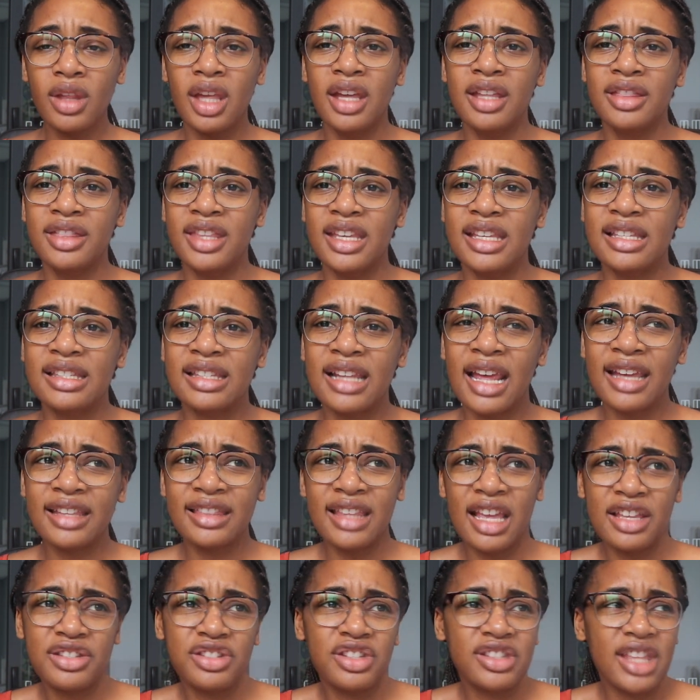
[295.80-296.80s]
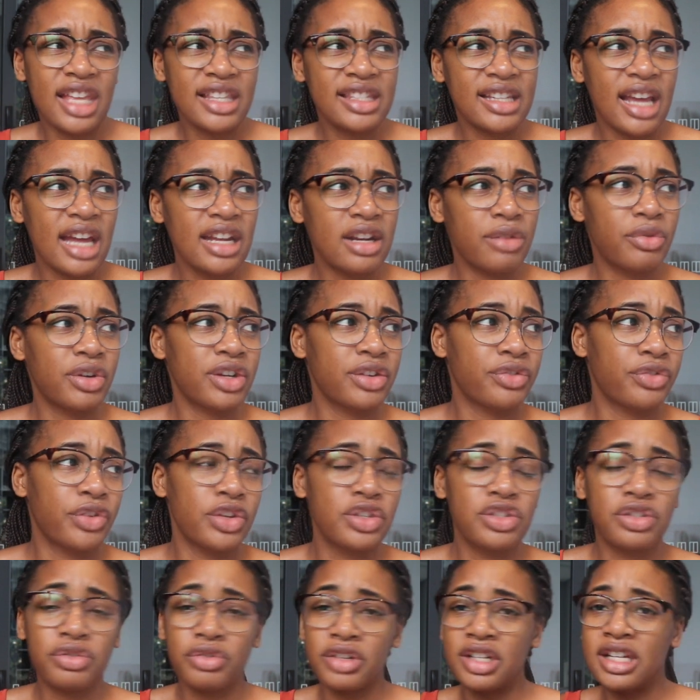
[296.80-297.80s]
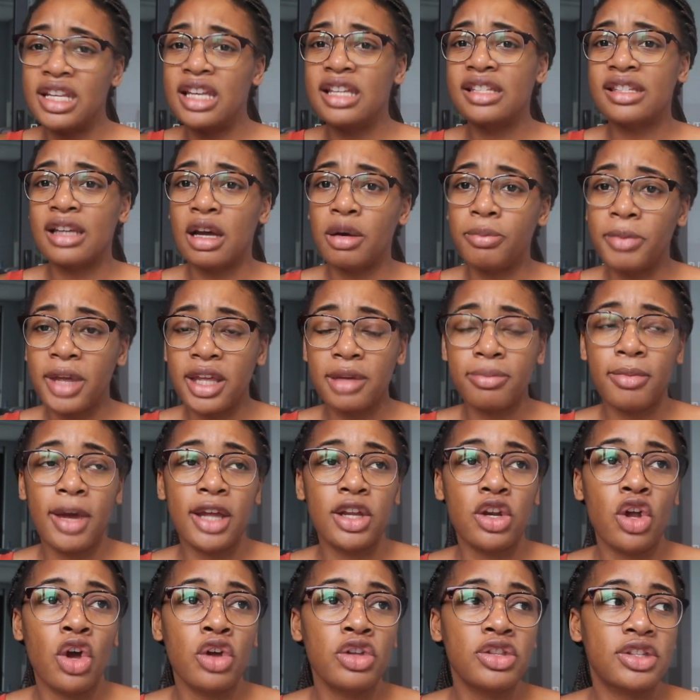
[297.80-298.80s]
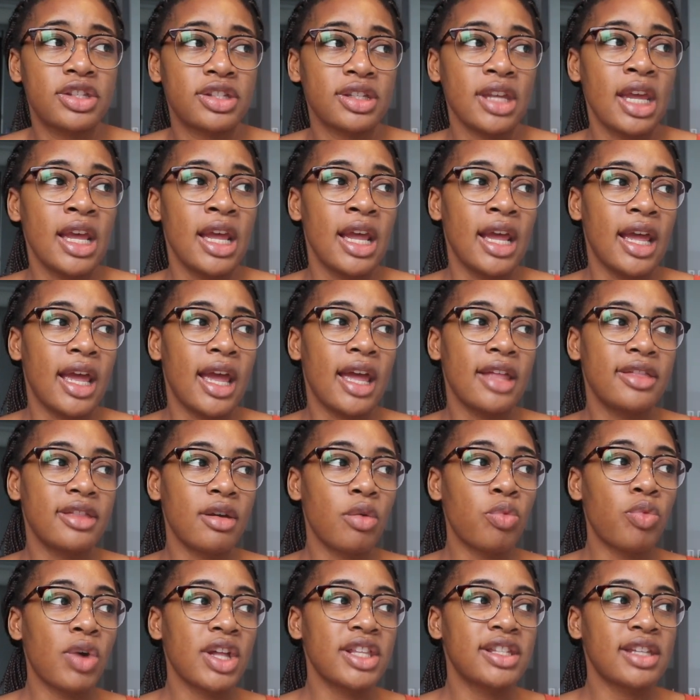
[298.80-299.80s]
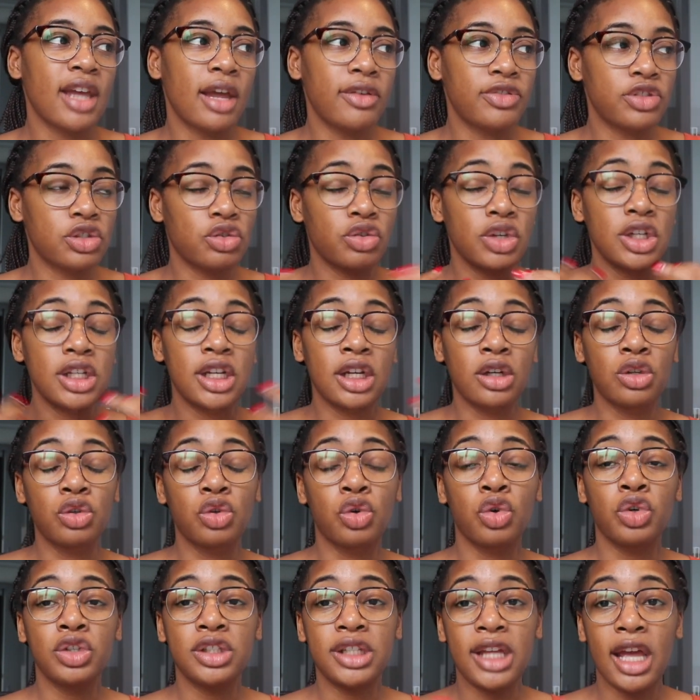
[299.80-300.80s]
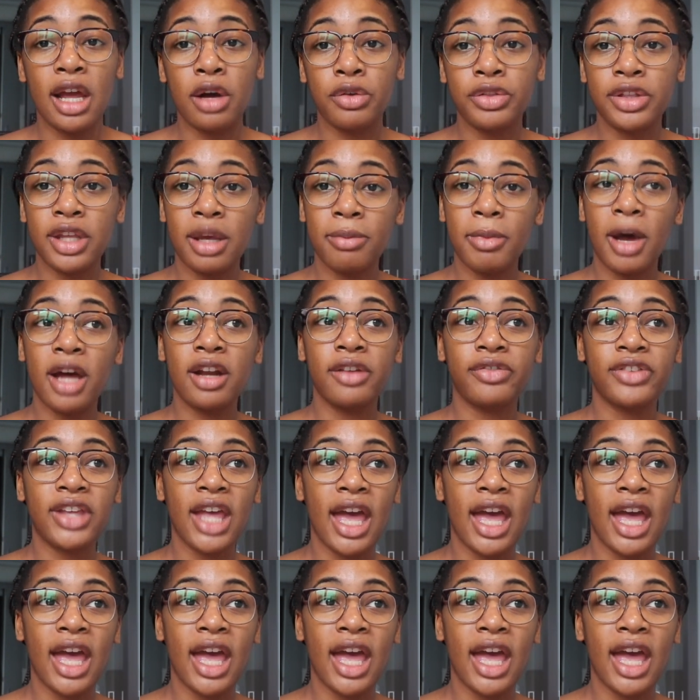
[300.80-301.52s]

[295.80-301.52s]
and things like that. So that's kind of what a phone screen is. I'll make my notes, and then once I've screened a good healthy amount of